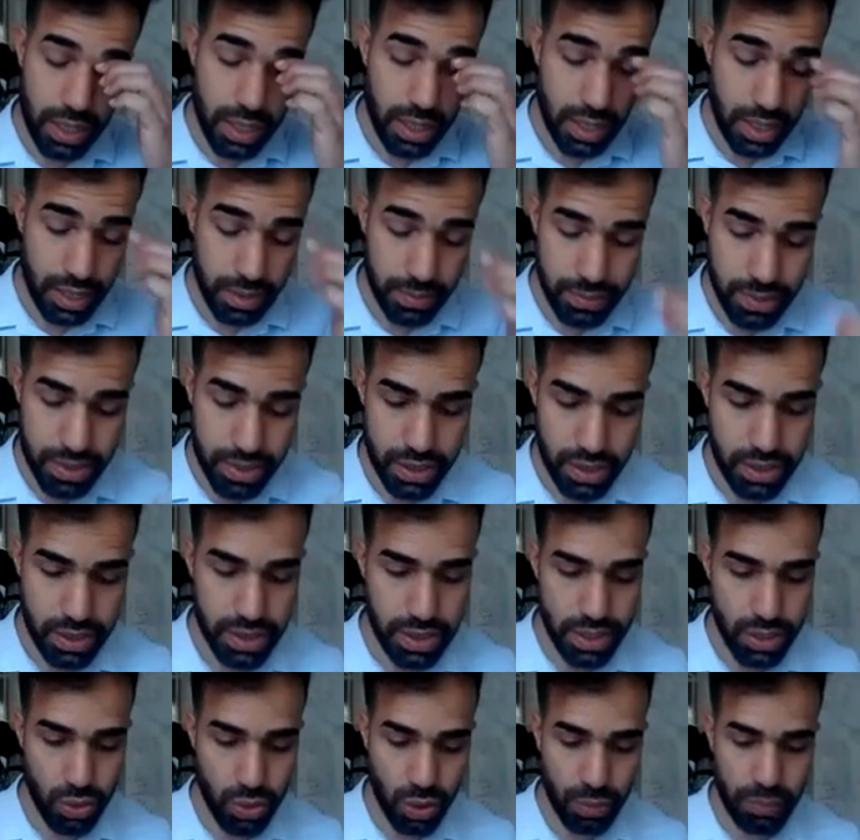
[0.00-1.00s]
The
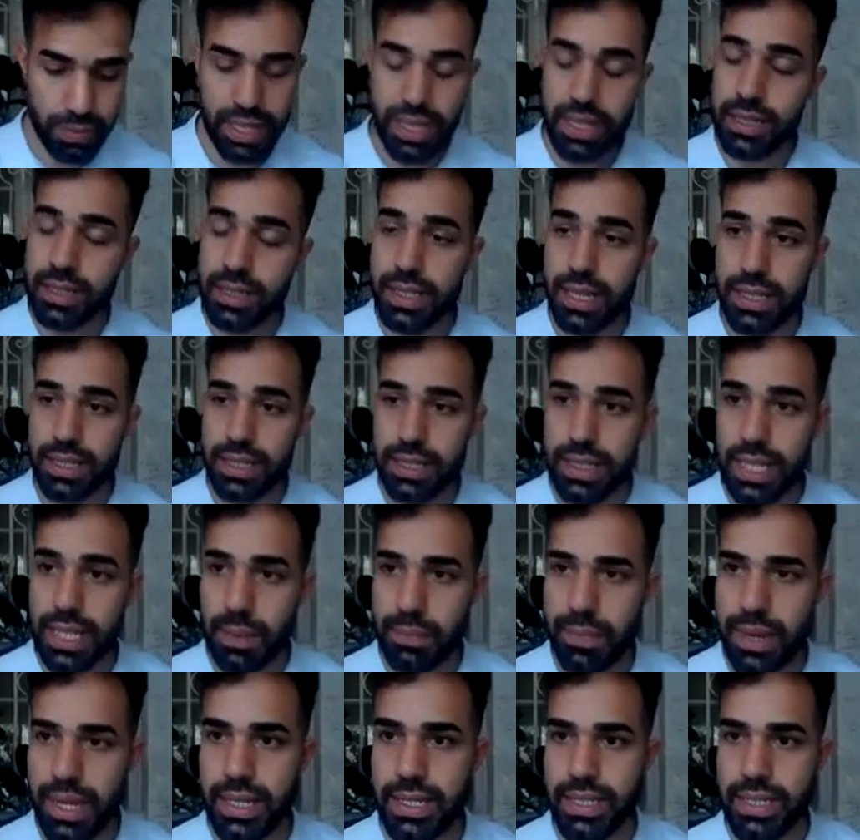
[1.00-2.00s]
Europeans can
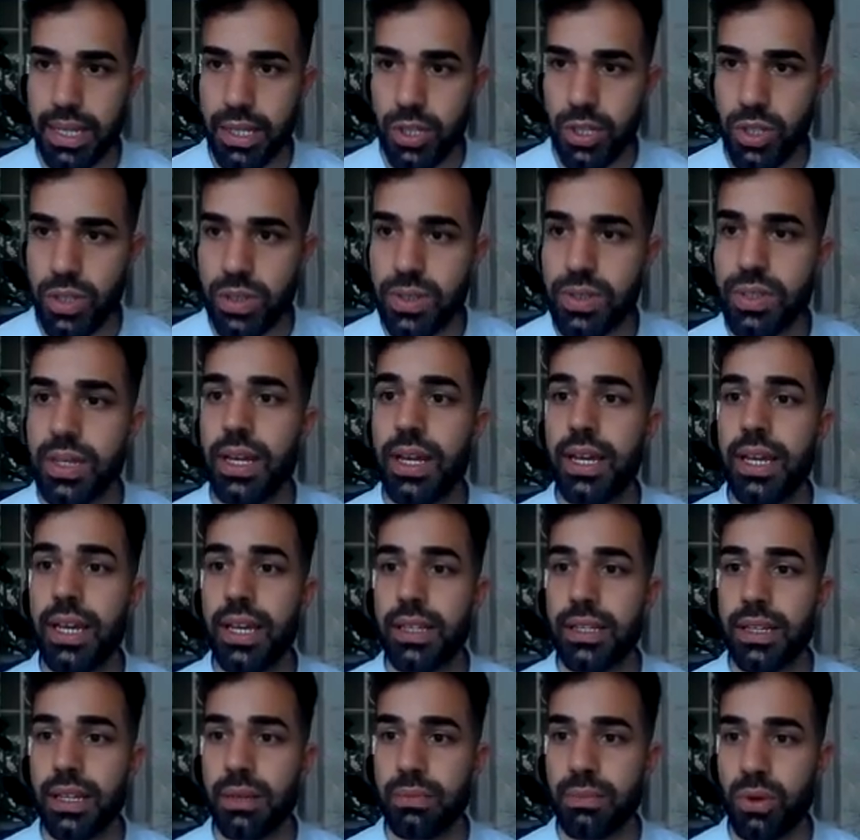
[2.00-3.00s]
snap back sanctions.
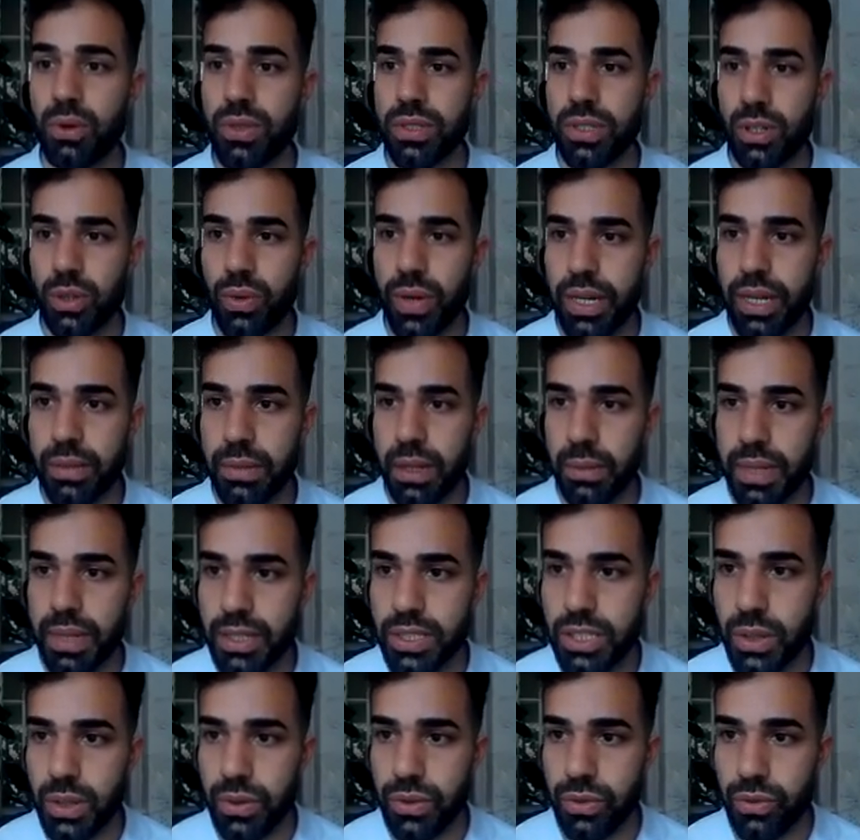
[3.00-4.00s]
It can pose a credible
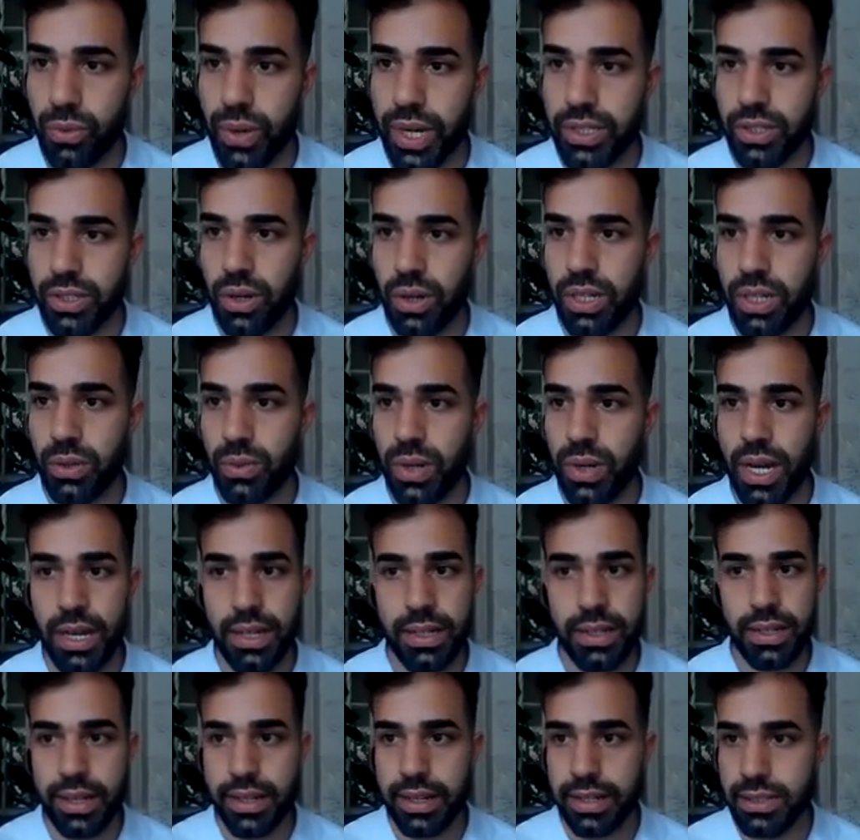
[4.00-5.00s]
military threat on
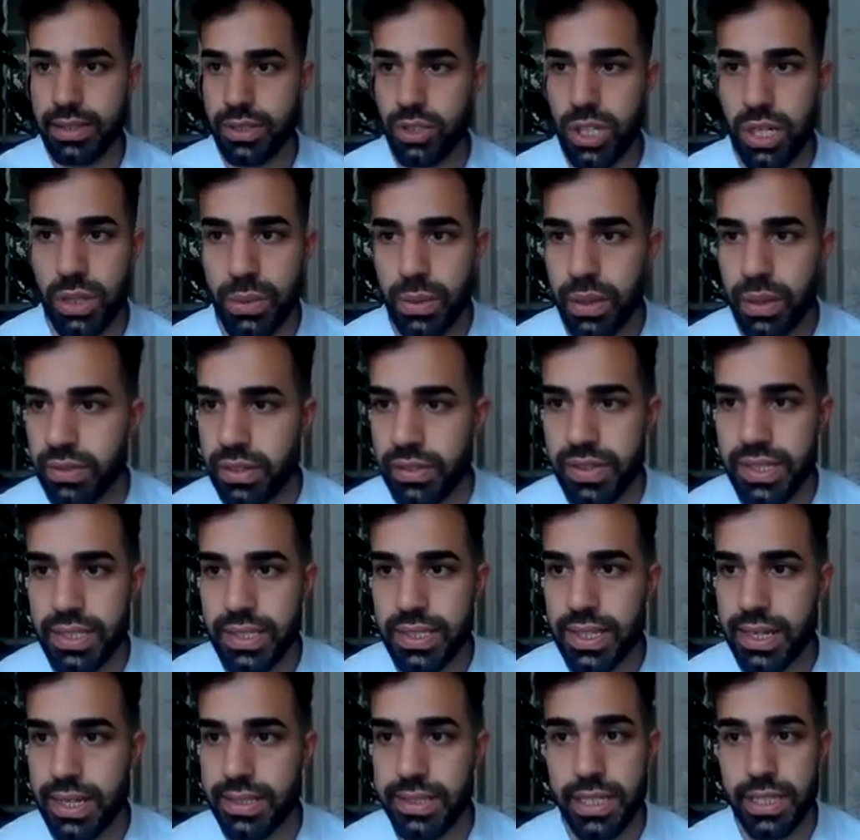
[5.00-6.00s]
Iran. And as General
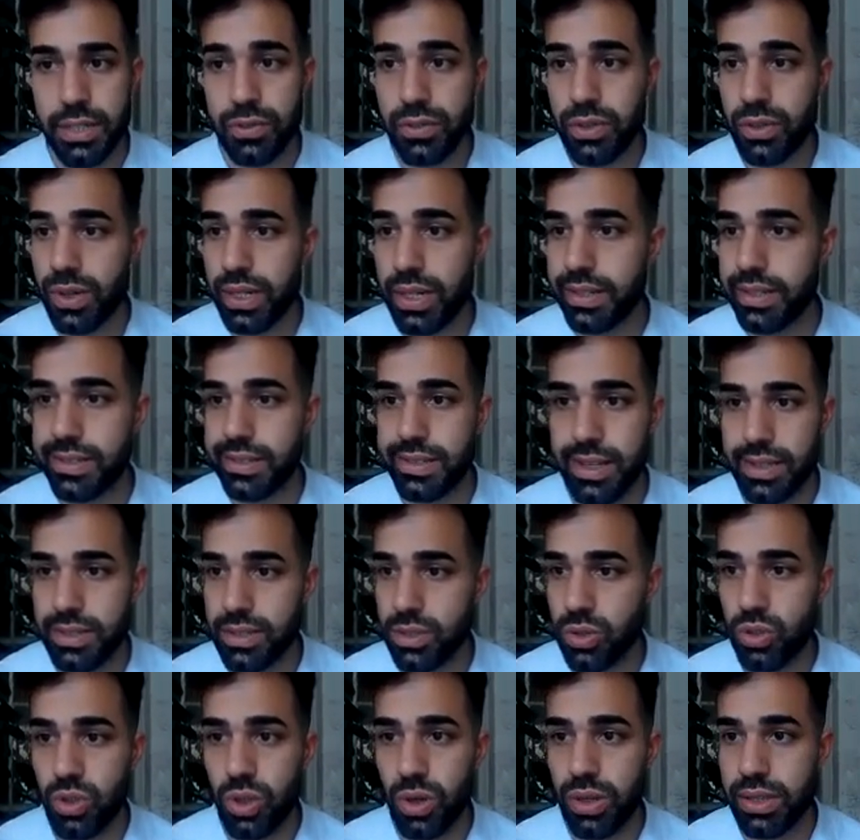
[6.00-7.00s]
Avivi says, if Iran
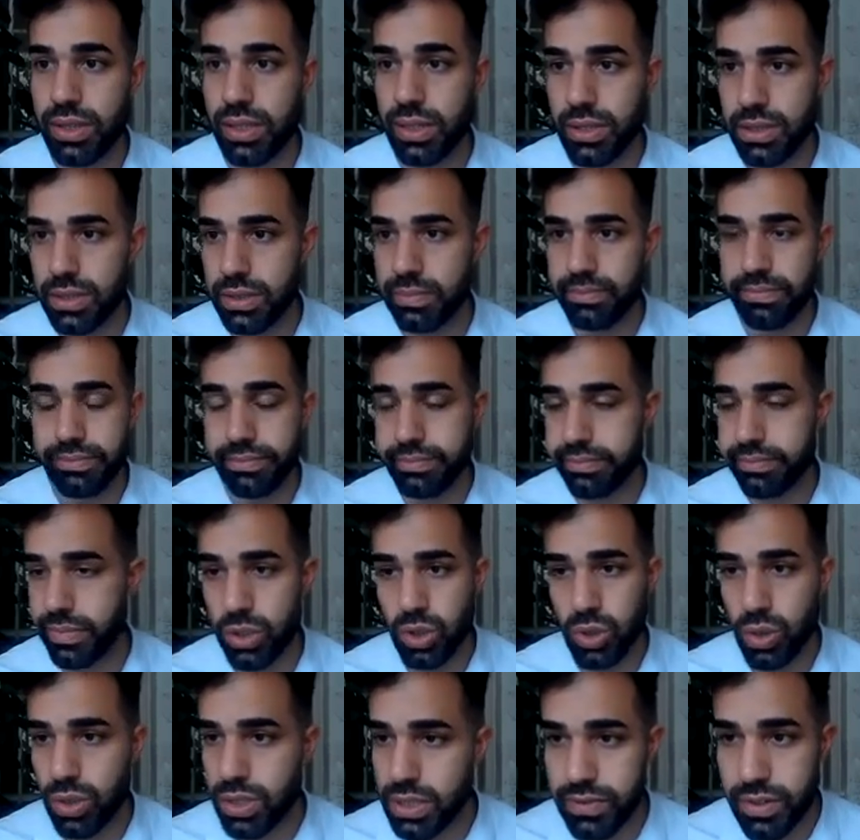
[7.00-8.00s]
decides to join, the
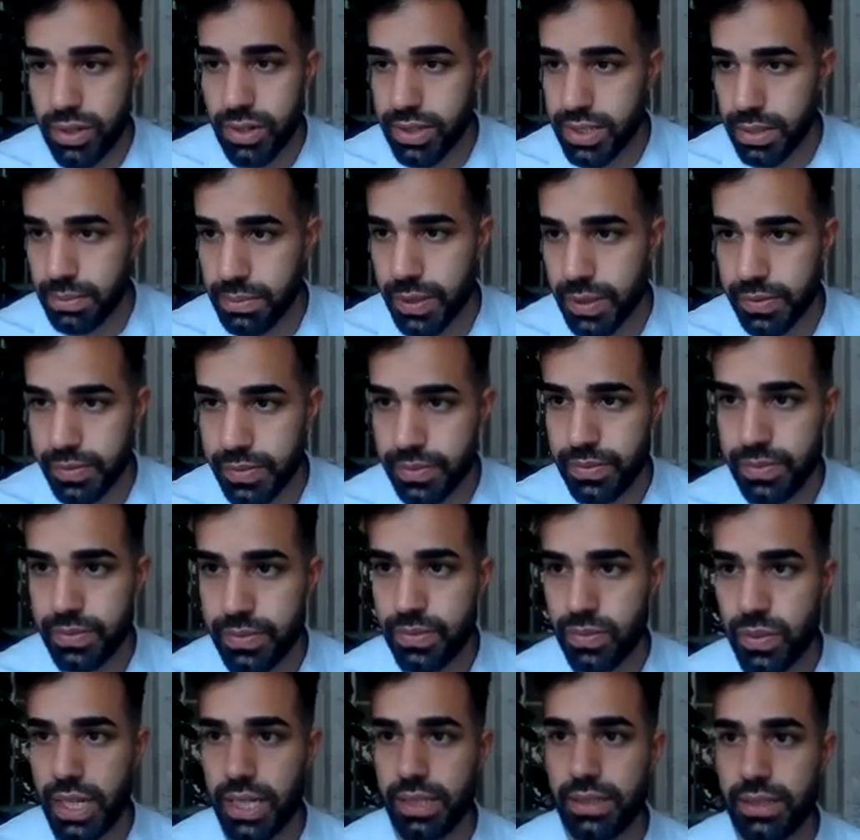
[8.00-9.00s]
choice is very simple,
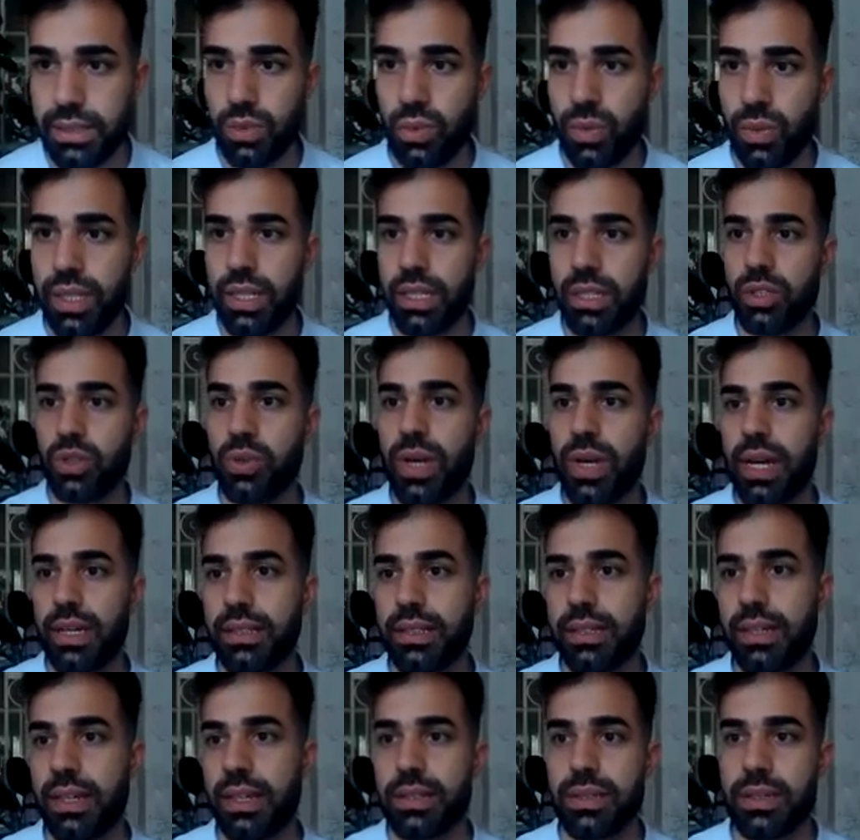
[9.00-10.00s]
right? We need to
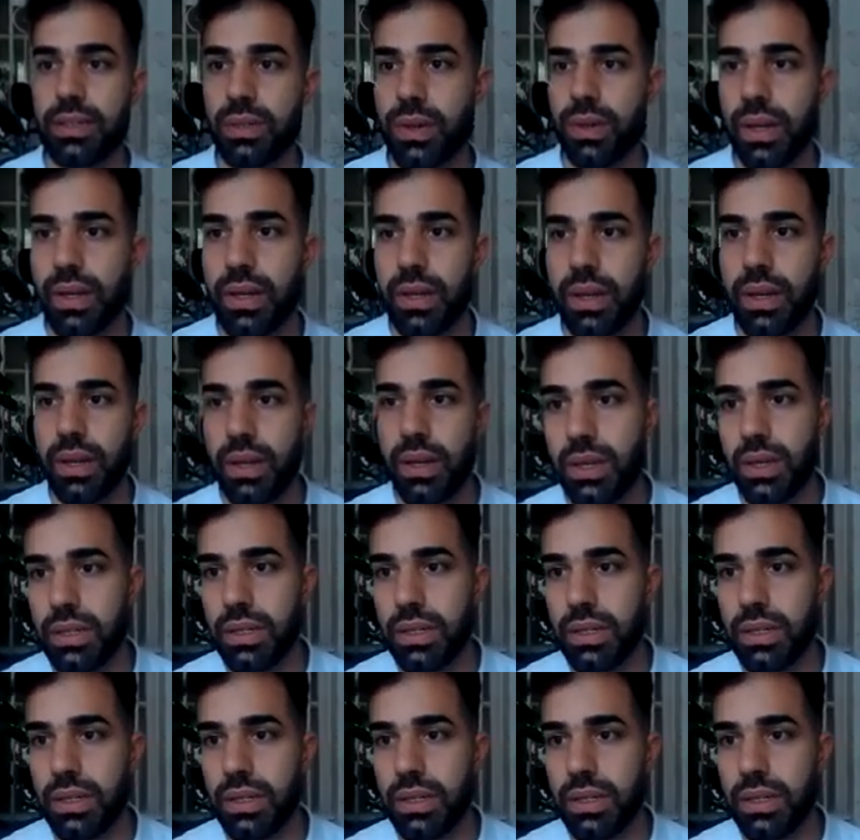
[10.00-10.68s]
act against Iran.